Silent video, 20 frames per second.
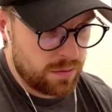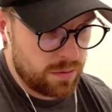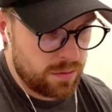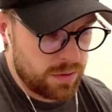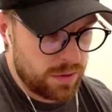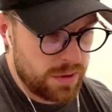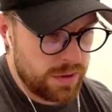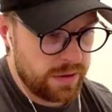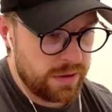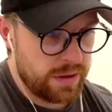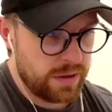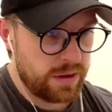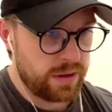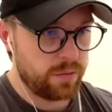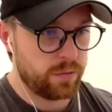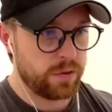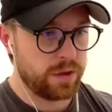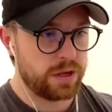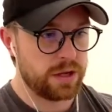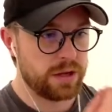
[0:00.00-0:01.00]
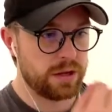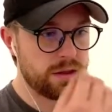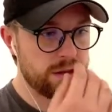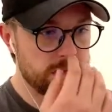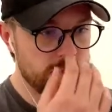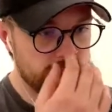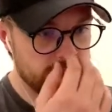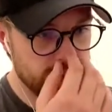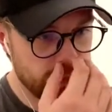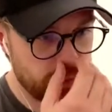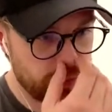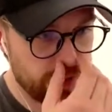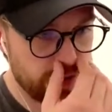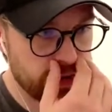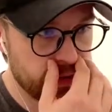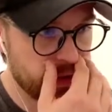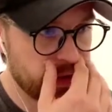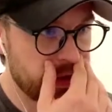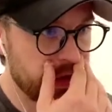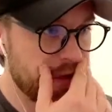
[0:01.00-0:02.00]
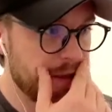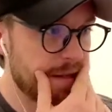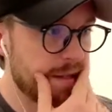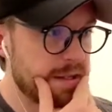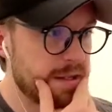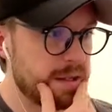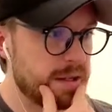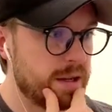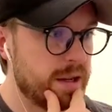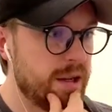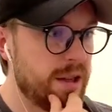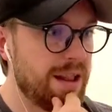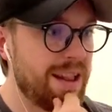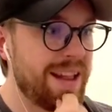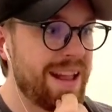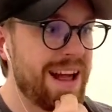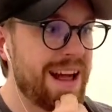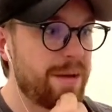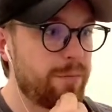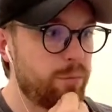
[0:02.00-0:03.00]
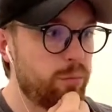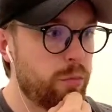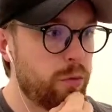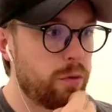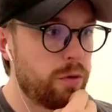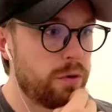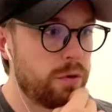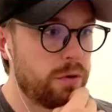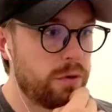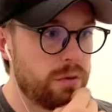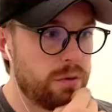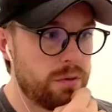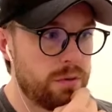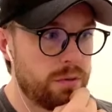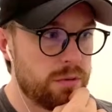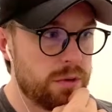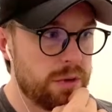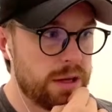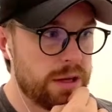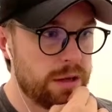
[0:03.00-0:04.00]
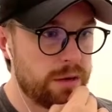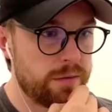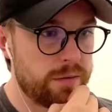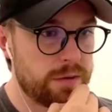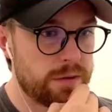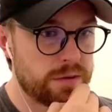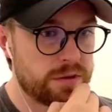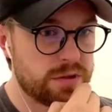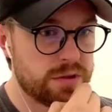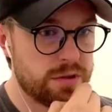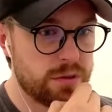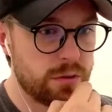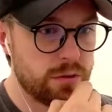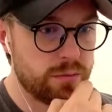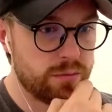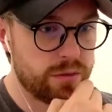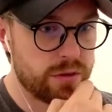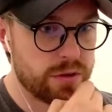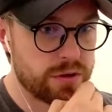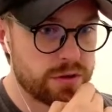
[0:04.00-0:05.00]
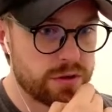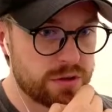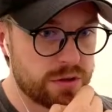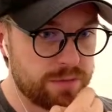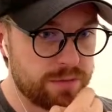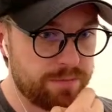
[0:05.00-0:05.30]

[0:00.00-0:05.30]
and then we get this upgrade to get uh, a lot more out of our stone production.